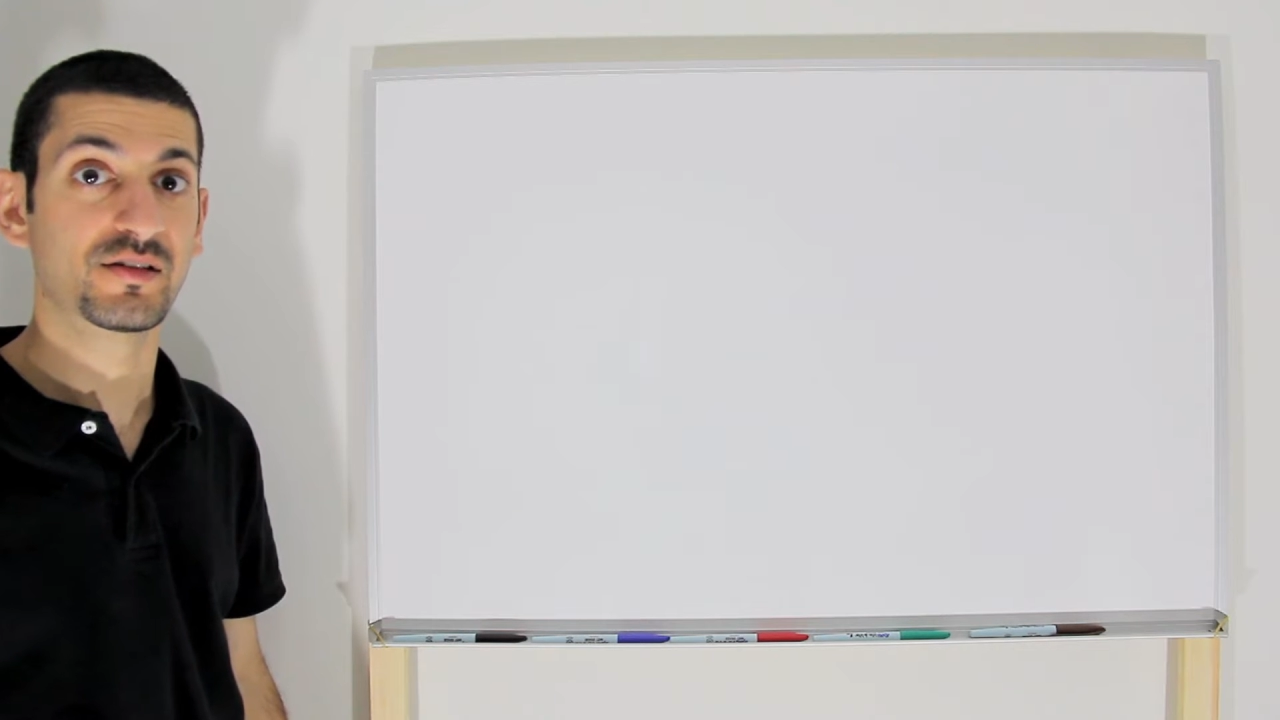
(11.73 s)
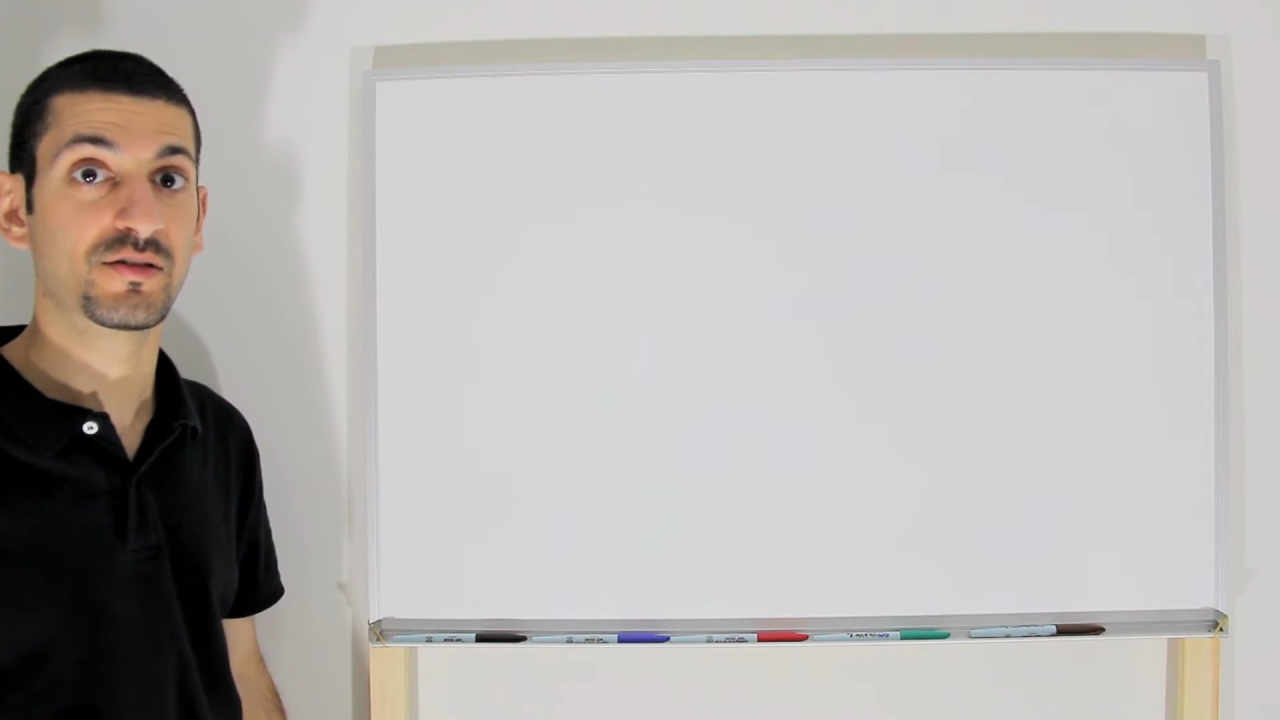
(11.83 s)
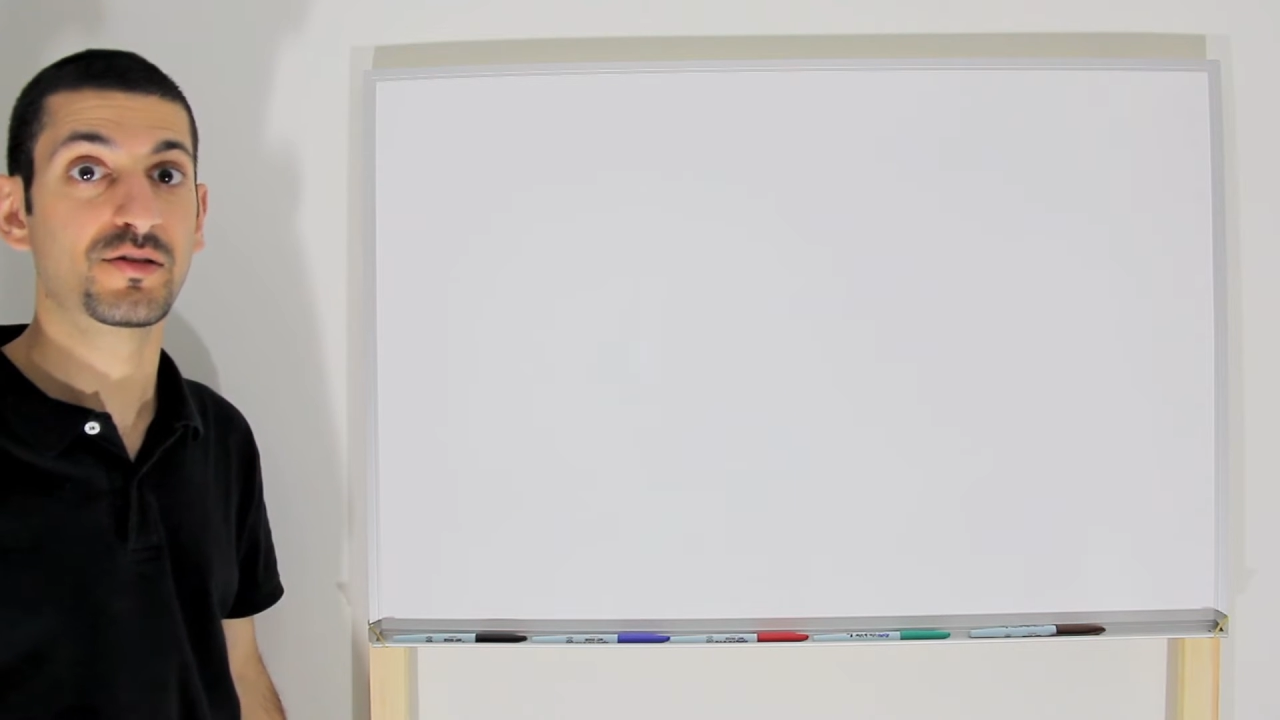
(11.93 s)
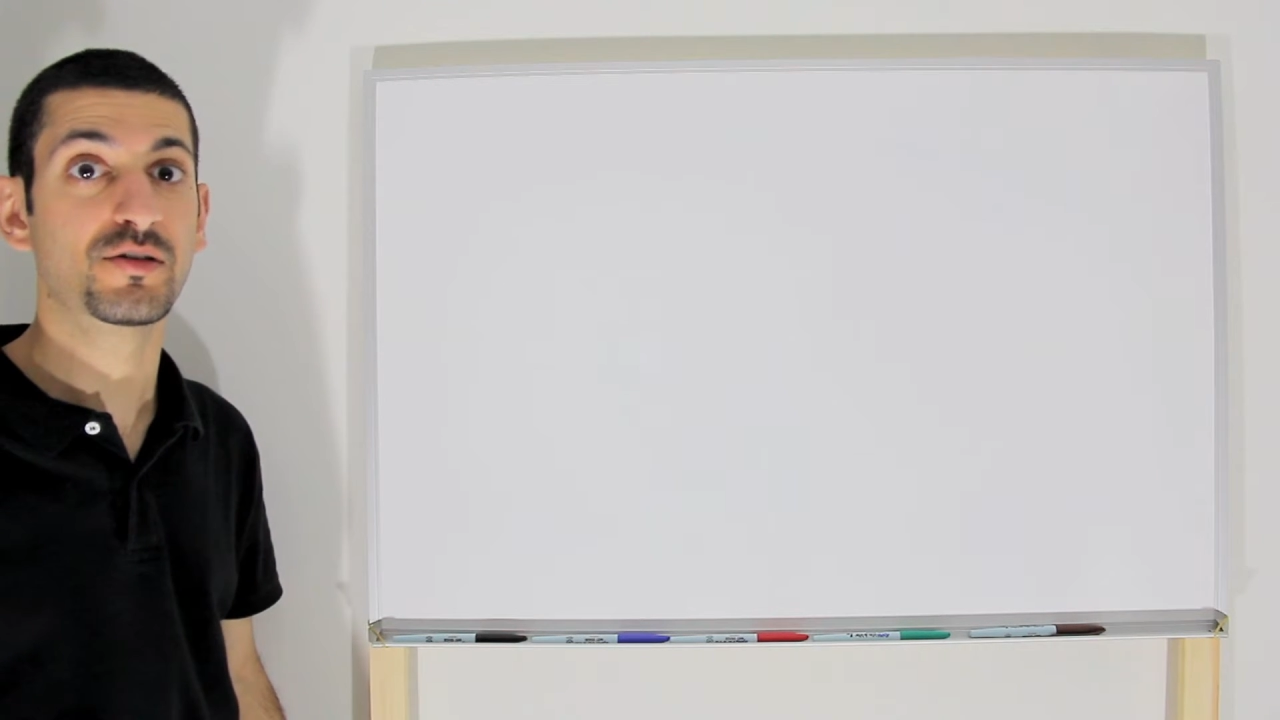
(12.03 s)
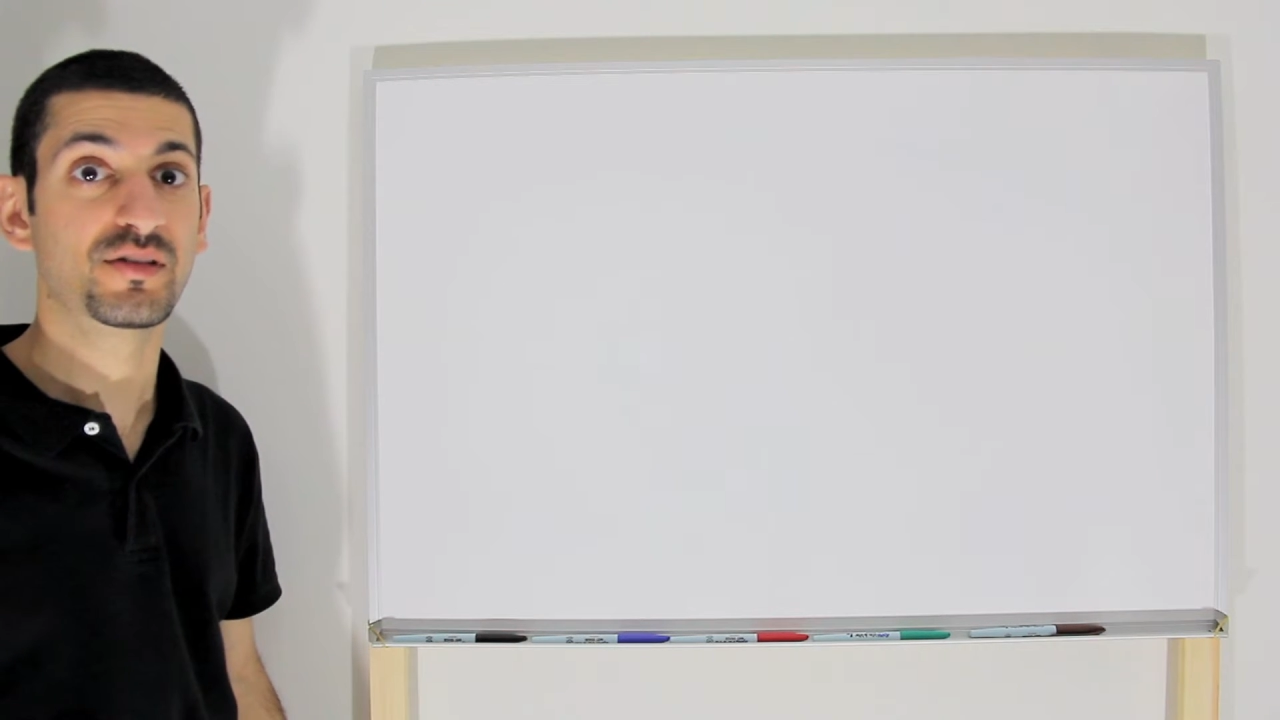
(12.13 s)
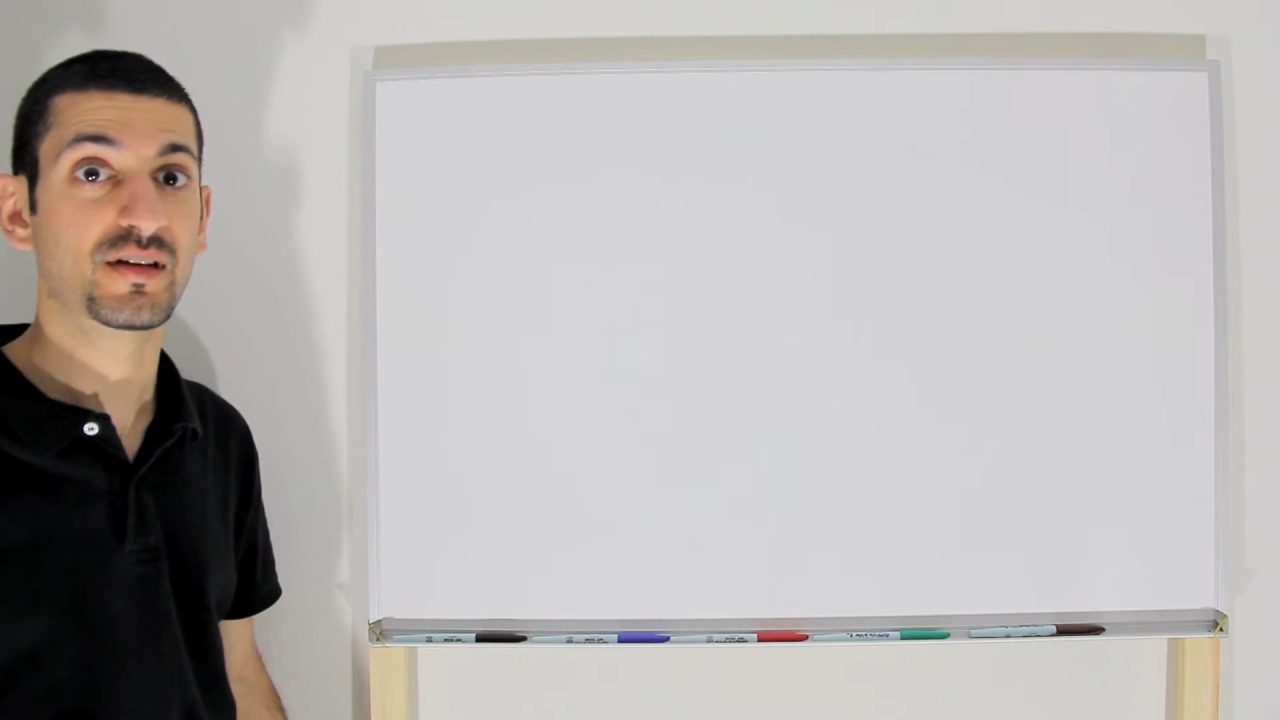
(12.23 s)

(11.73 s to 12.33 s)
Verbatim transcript: You know, those